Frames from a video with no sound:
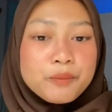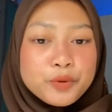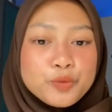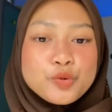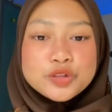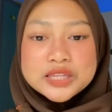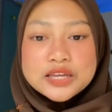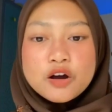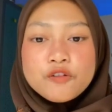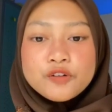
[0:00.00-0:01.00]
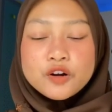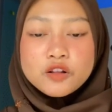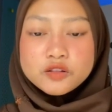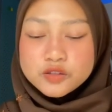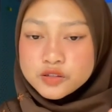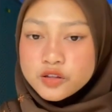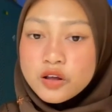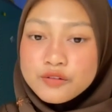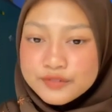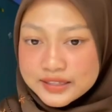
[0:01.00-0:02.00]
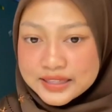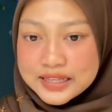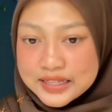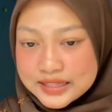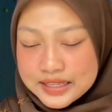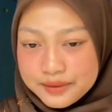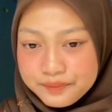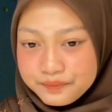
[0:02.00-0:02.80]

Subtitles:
promoting overall soil fertility.